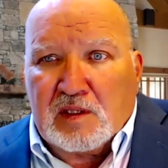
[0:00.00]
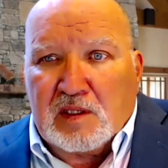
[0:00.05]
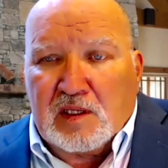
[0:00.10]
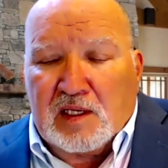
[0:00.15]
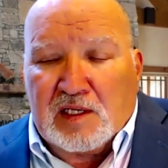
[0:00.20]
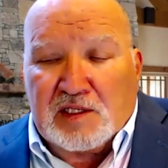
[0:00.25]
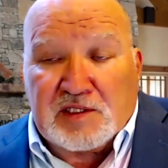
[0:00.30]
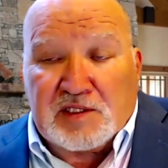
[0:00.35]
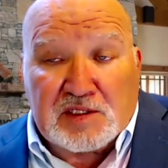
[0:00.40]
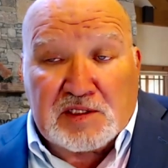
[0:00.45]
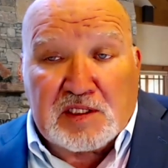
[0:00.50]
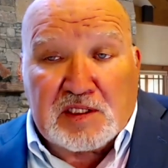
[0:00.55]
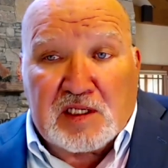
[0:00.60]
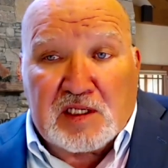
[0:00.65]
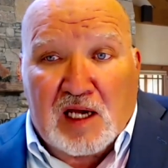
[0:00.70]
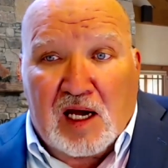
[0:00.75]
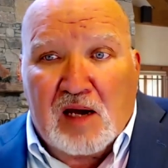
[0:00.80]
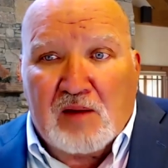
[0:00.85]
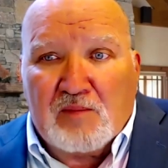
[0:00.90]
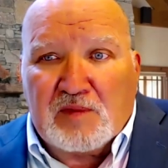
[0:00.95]
It doesn't
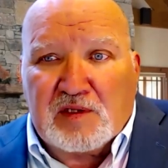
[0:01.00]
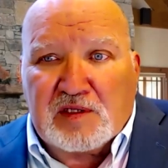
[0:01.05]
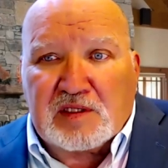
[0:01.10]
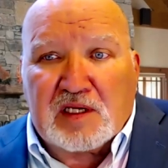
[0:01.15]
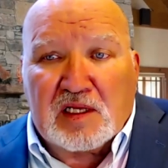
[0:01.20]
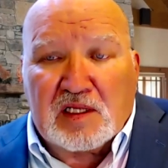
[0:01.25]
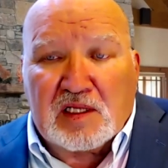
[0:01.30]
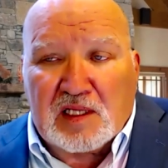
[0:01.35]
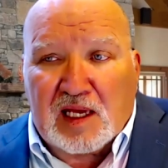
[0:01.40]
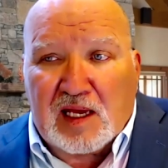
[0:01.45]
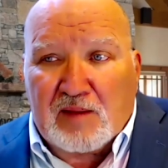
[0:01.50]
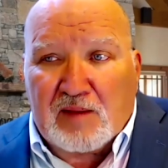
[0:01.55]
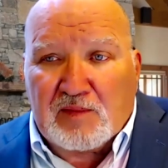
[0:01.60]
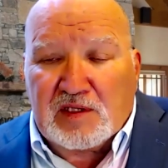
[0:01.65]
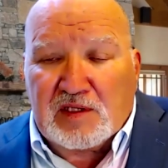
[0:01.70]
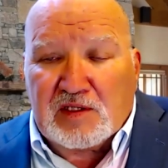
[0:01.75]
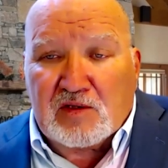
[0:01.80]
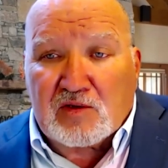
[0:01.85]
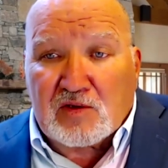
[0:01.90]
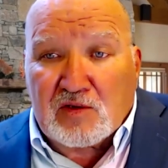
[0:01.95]
come in
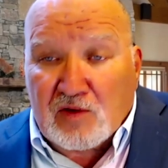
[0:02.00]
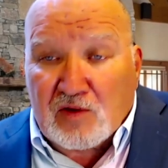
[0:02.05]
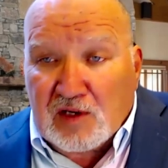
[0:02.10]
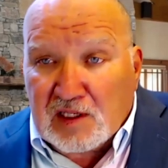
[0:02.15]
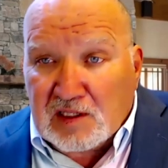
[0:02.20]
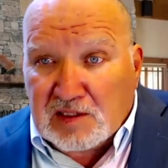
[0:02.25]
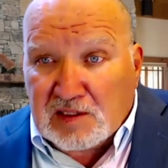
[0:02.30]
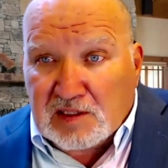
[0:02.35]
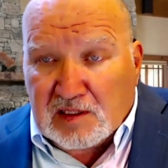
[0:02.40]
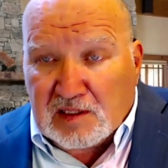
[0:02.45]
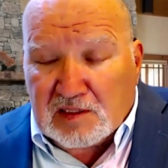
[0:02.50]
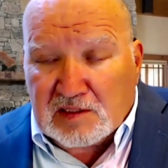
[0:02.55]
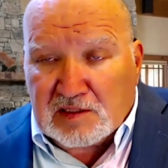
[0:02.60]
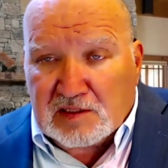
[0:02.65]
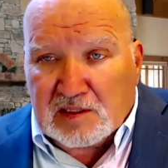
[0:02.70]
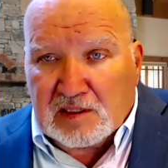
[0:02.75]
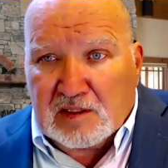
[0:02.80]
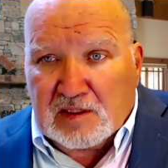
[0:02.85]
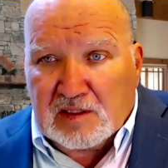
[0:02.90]
calamity or craziness.